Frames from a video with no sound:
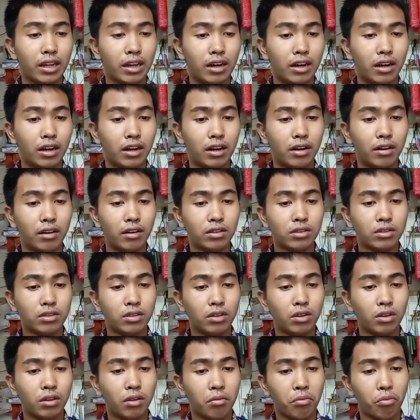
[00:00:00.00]

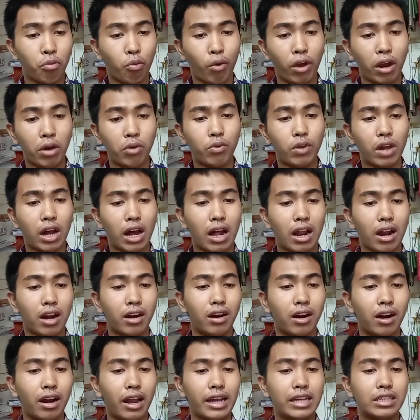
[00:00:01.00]
when we are
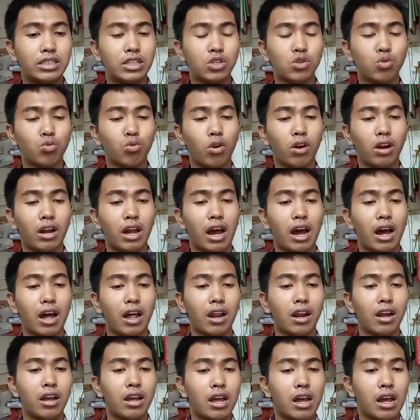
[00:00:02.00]
analyzes what
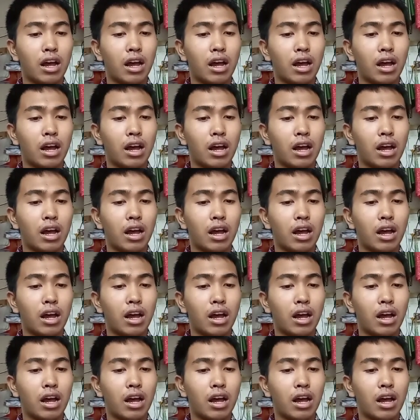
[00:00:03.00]
are